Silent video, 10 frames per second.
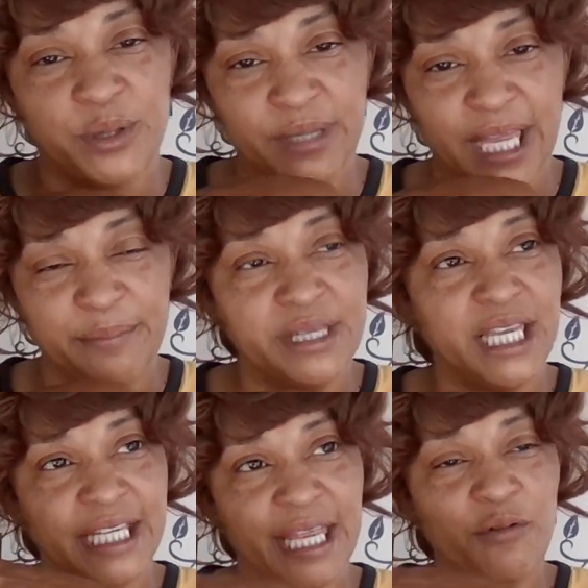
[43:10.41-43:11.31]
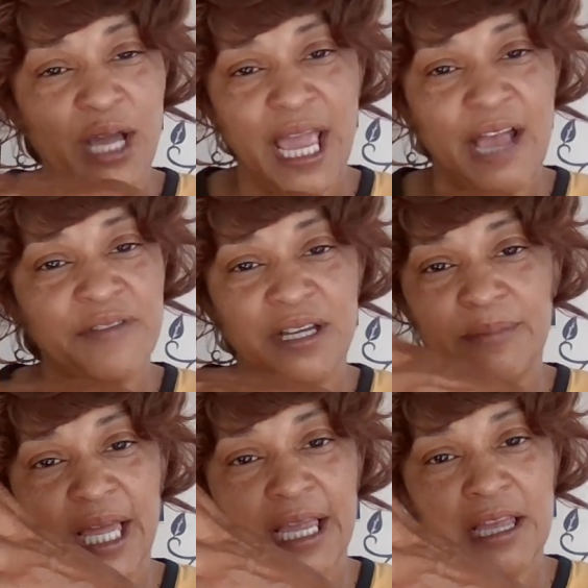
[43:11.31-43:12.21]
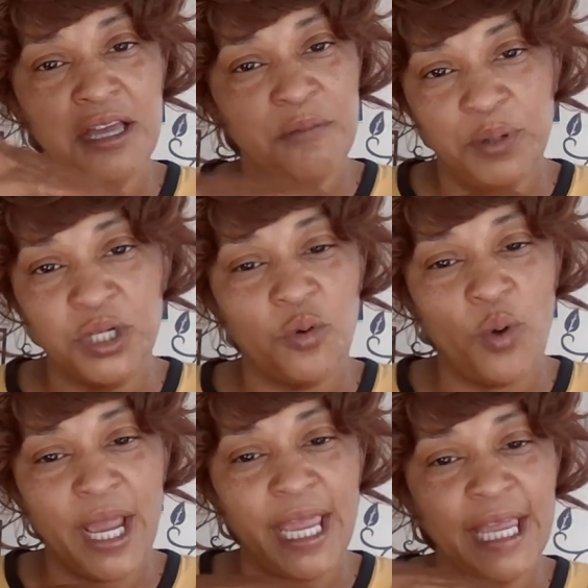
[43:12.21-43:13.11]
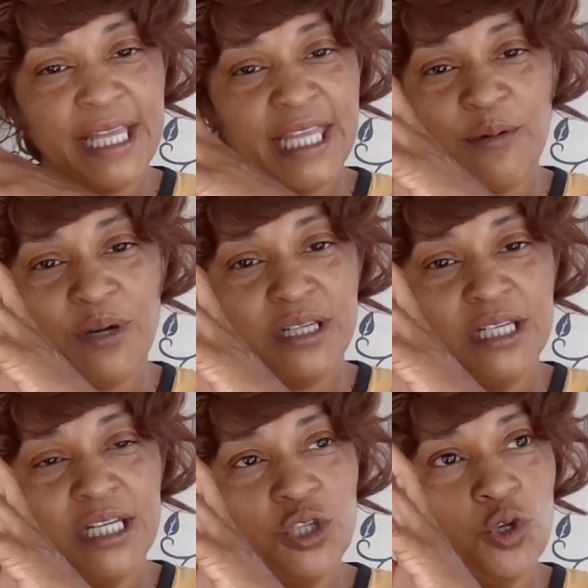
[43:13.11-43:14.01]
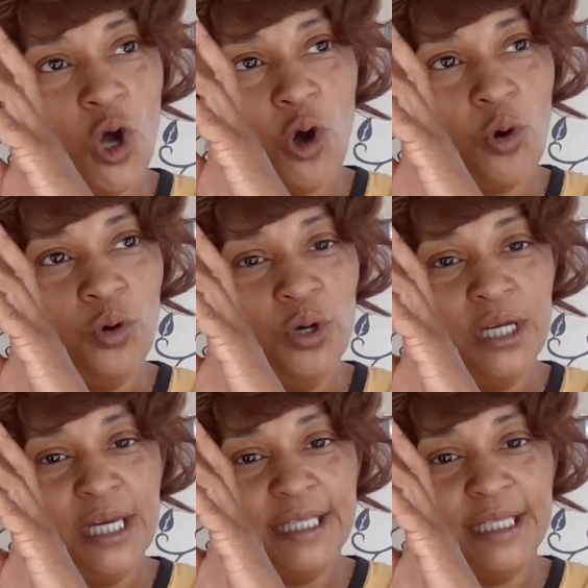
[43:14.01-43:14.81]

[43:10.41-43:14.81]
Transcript: women like me, like they would have them like put away, and they would, you know,